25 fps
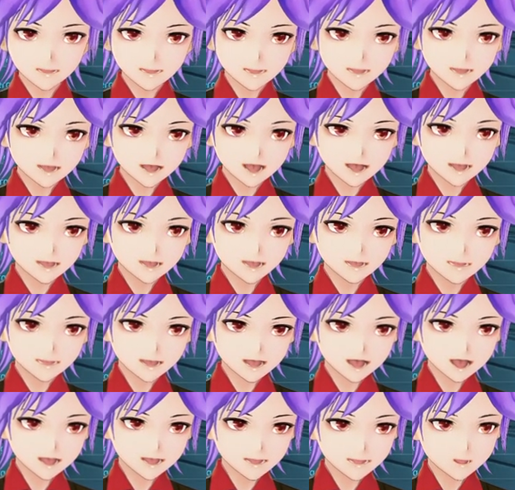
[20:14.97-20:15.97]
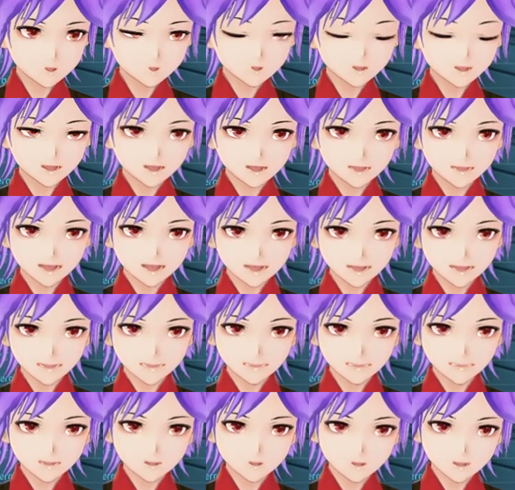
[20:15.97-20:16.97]
earliest opportunities you can
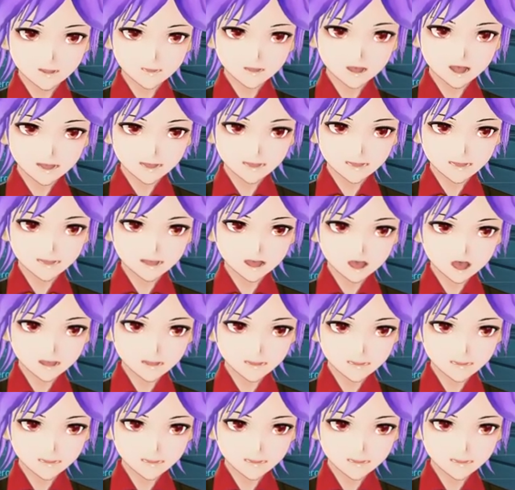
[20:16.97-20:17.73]
shoot Barlodos,